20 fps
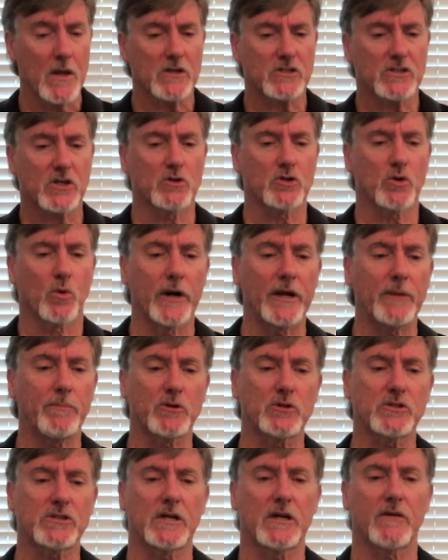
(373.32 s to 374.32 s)
So
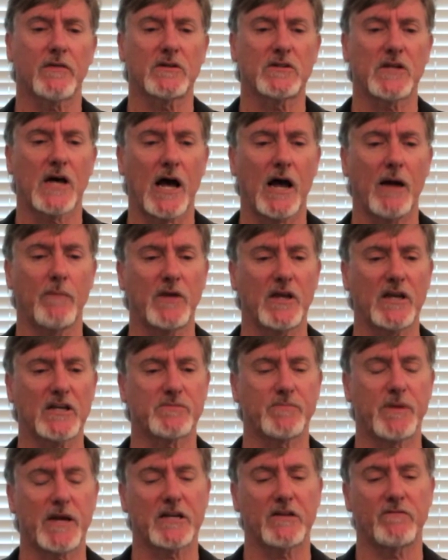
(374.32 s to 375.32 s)
20% of the time, the
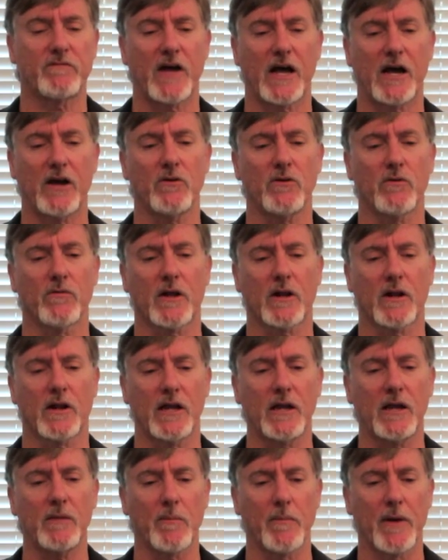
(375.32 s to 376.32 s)
expected value of the
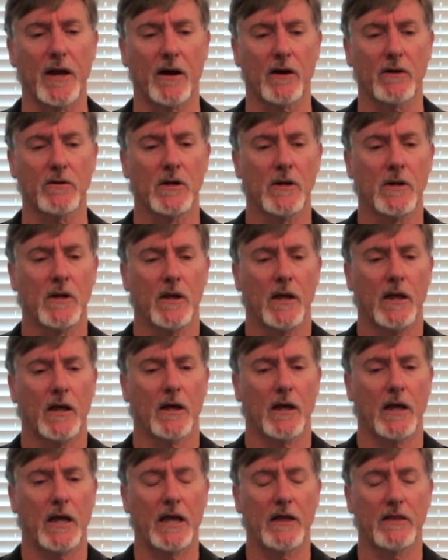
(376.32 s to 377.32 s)
claim amount uh,
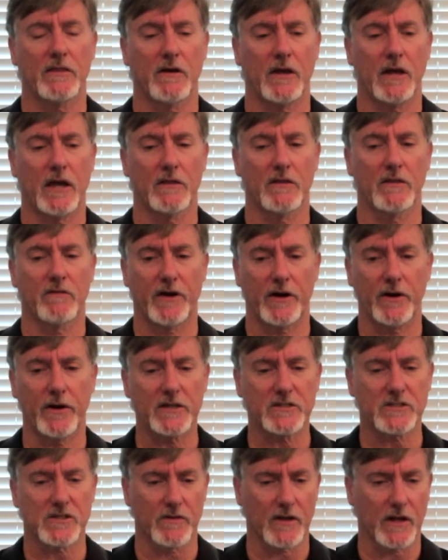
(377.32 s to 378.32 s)
and the, and the
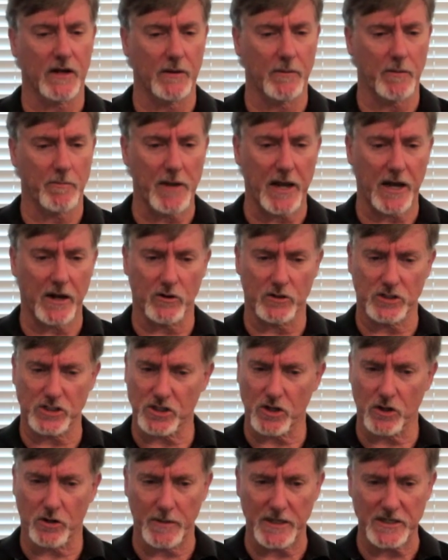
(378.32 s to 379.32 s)
variance of the claim amount are
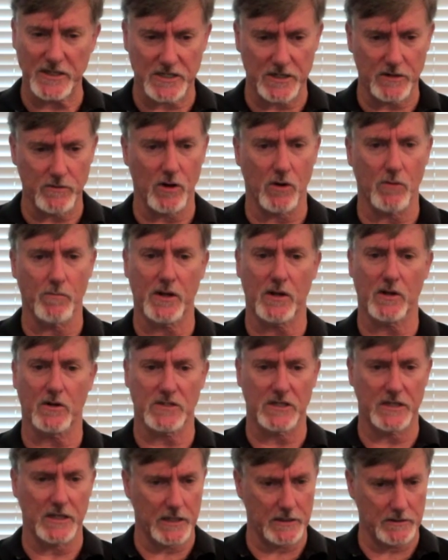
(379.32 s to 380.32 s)
just going to be zero
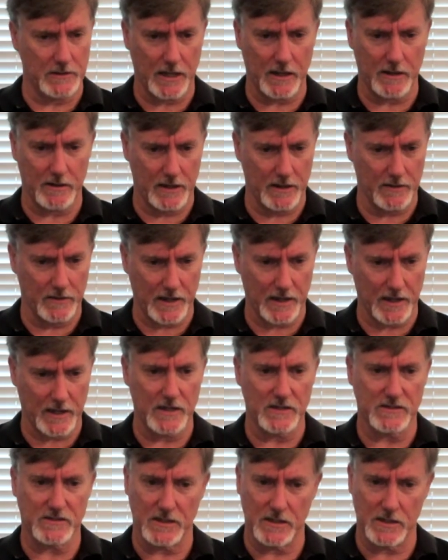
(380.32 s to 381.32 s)
because in, uh, in that
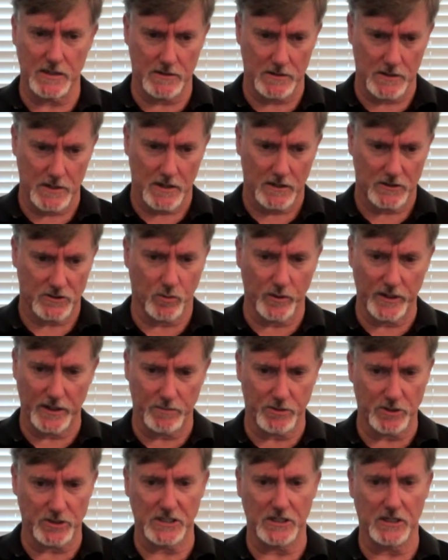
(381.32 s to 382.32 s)
case, the
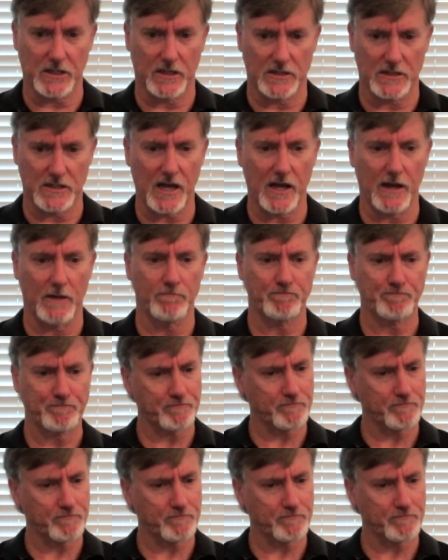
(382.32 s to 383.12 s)
20% of the time,